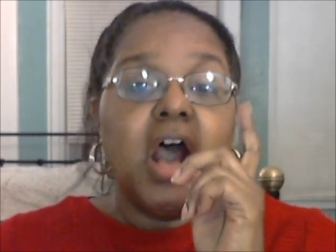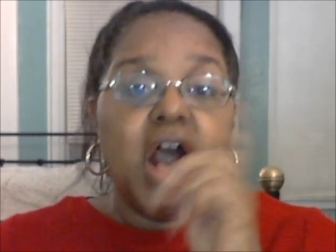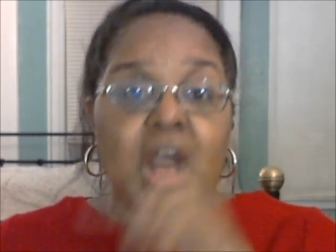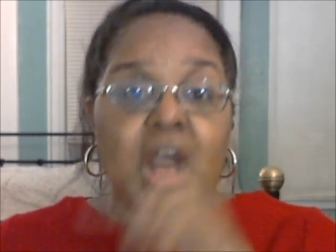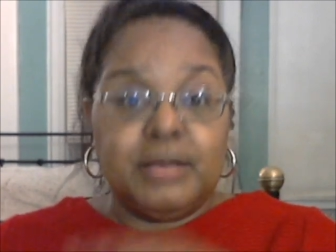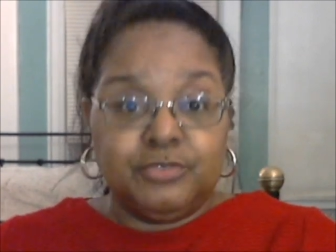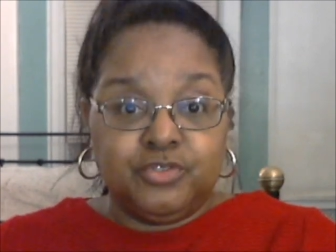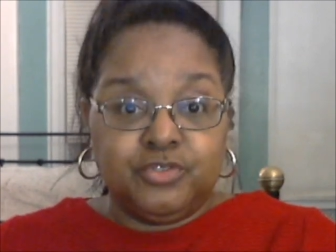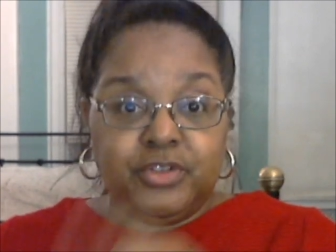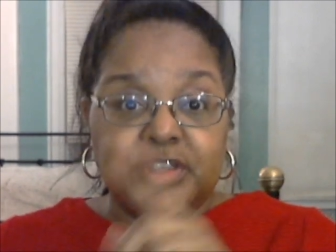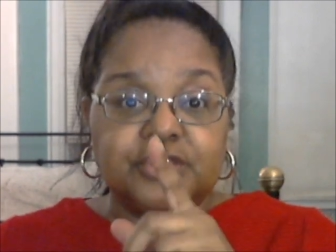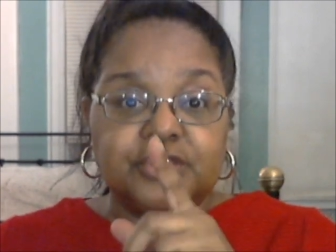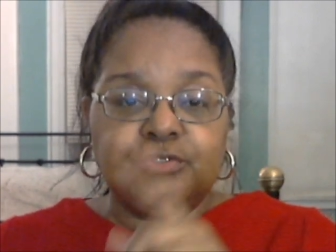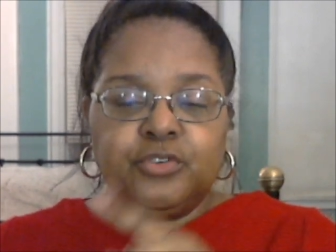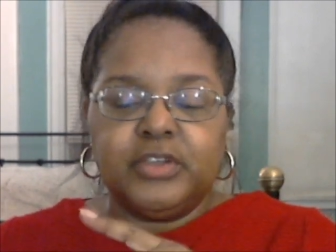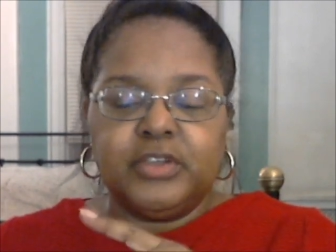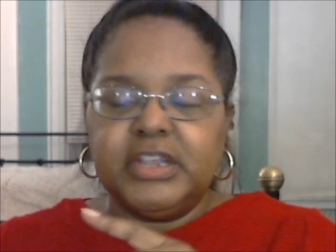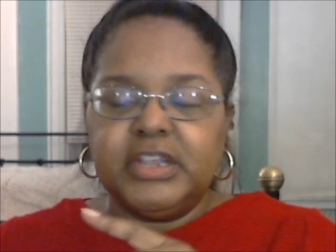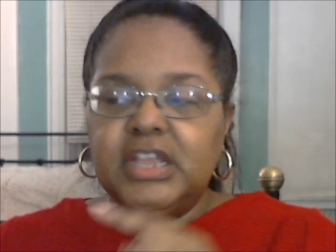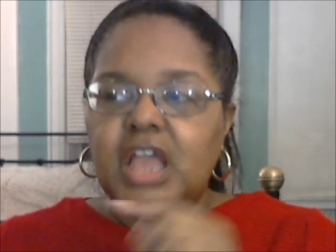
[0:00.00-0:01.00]
I'm
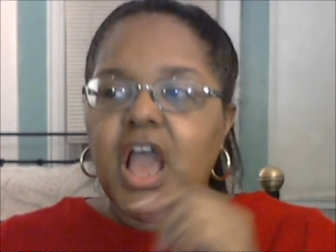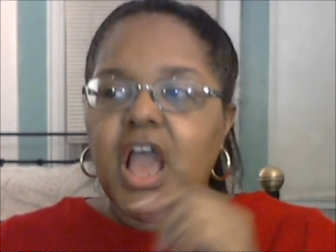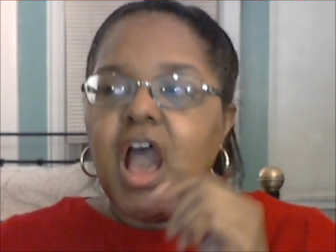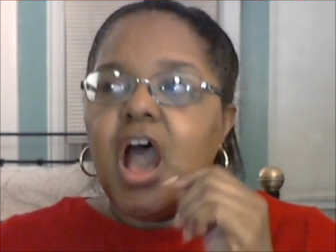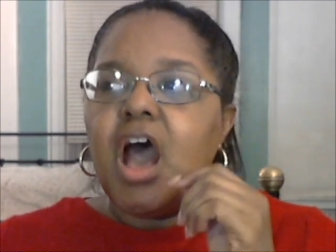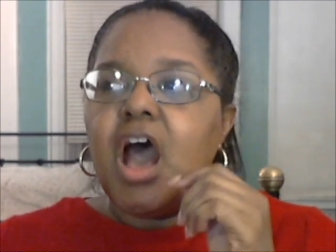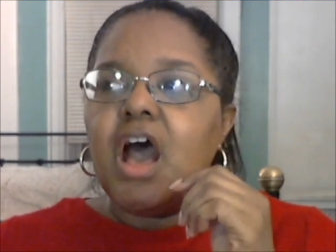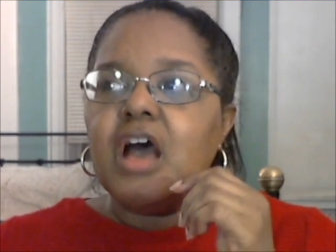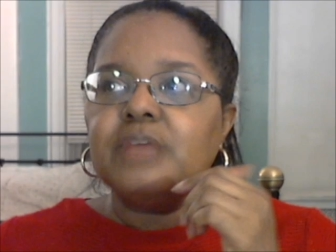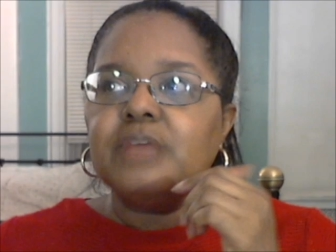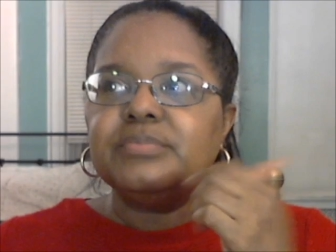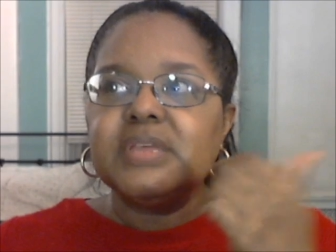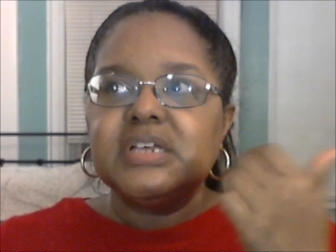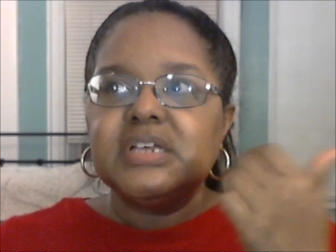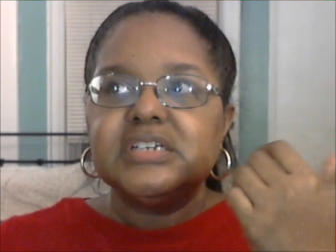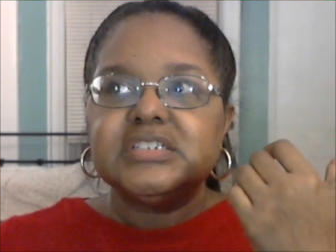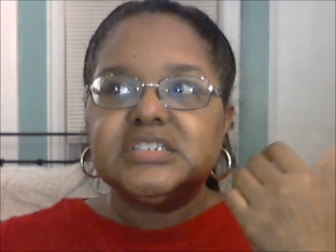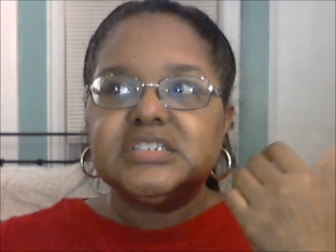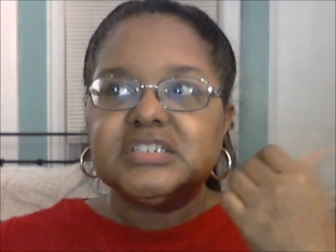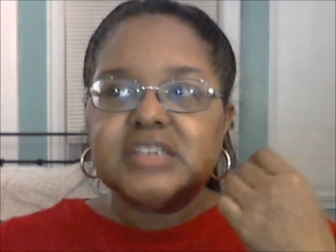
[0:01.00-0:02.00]
transferring. Um,
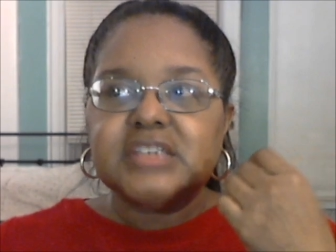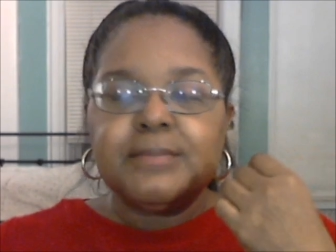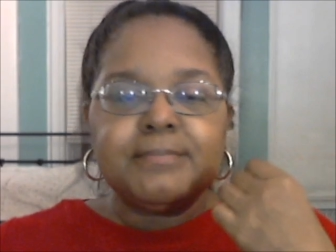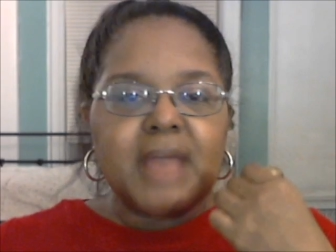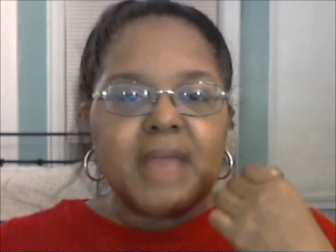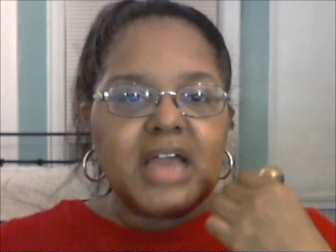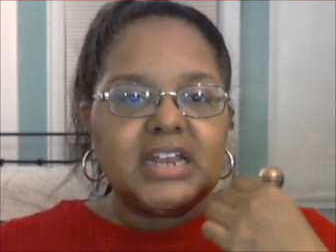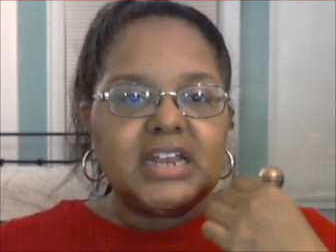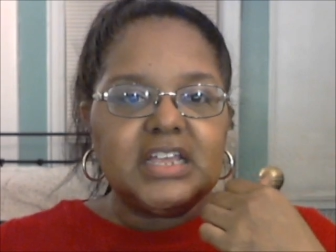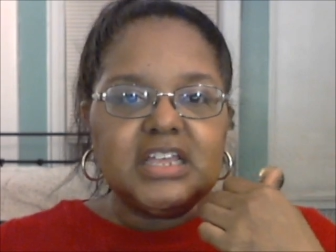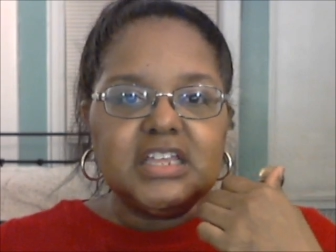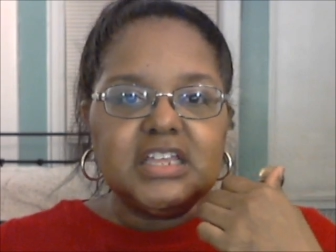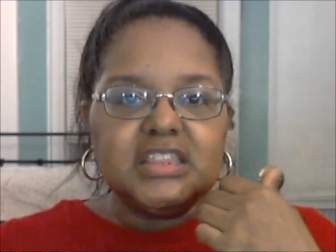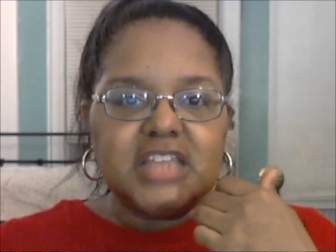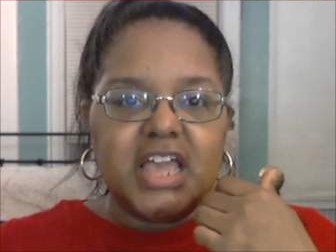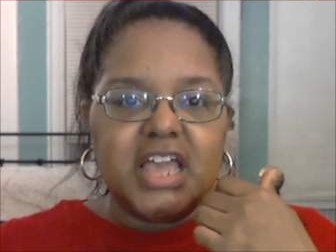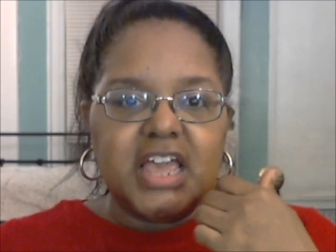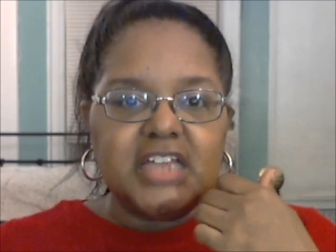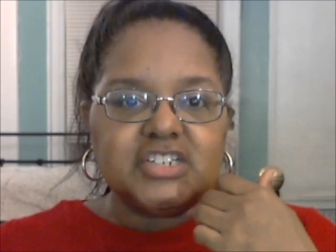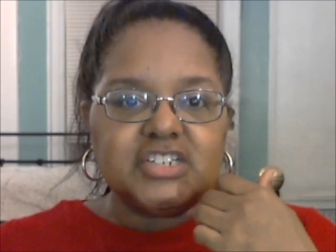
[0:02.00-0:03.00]
somebody in
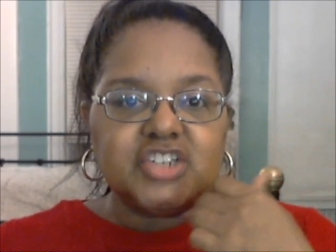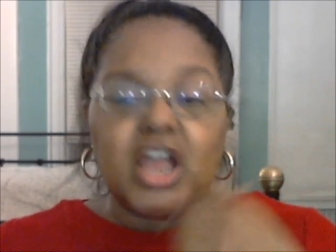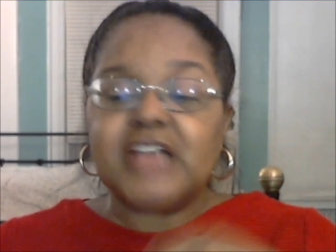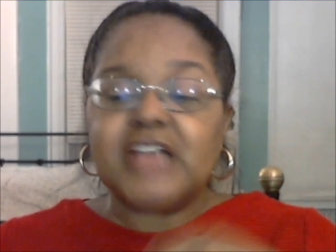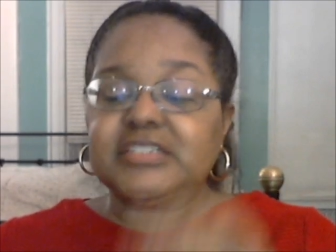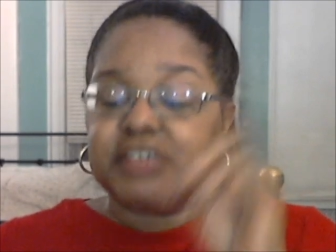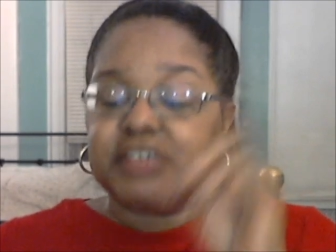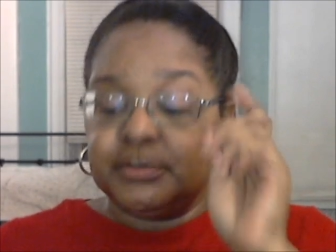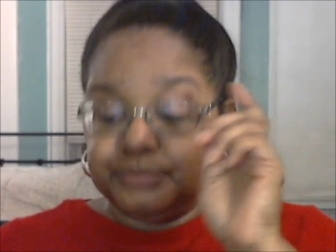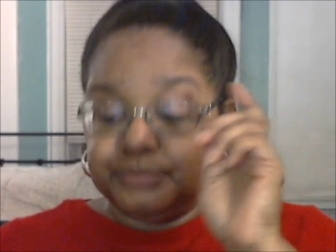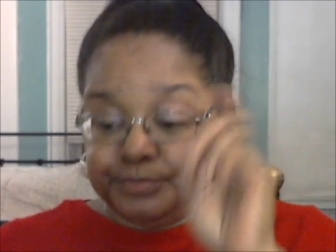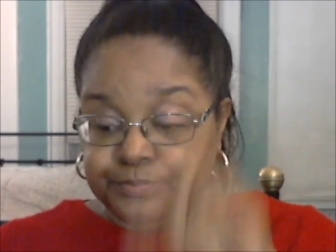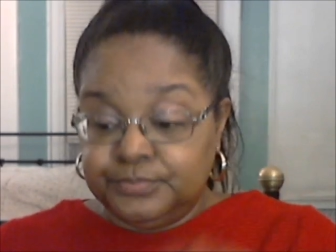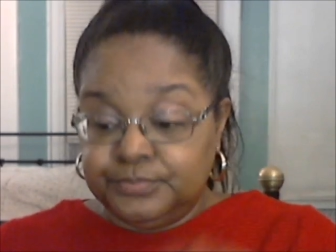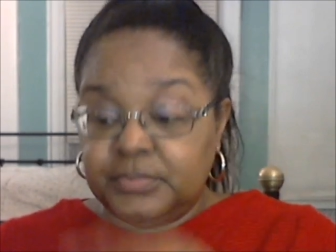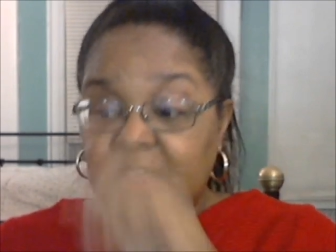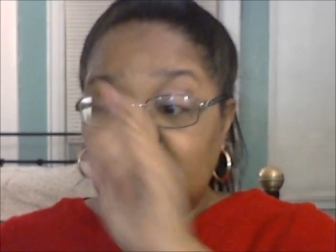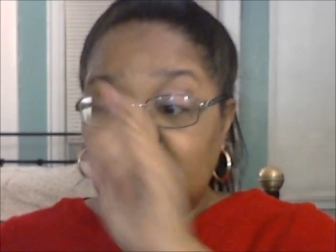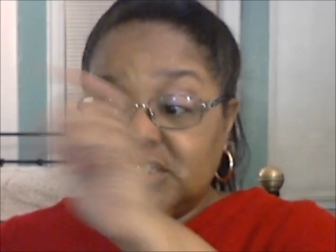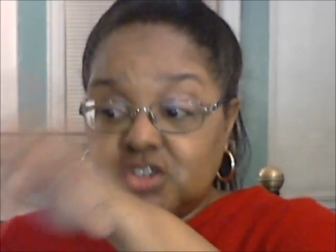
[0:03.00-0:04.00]
the HR said,
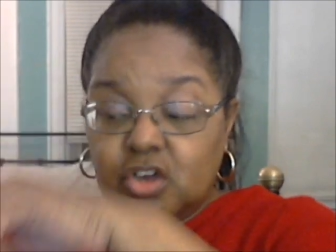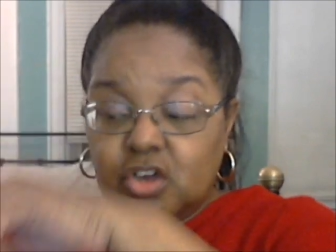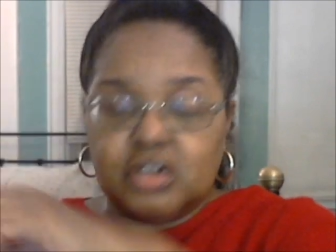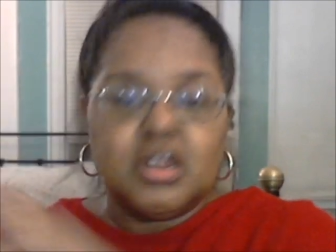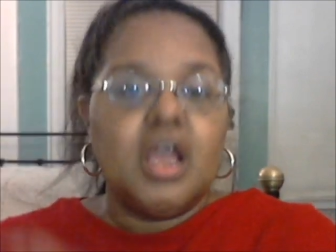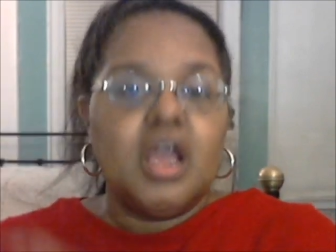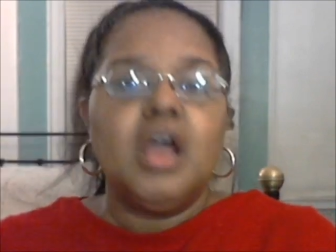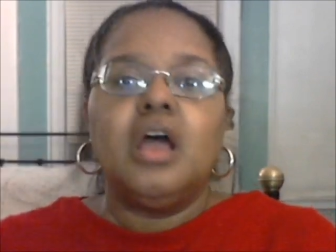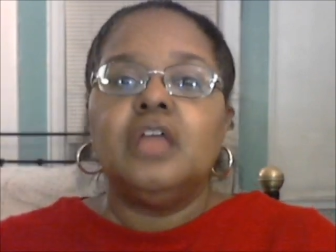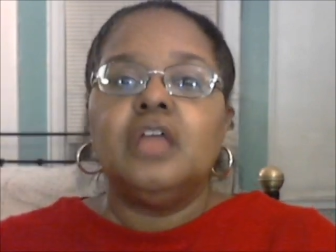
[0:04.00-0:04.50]
mm-hmm, HR,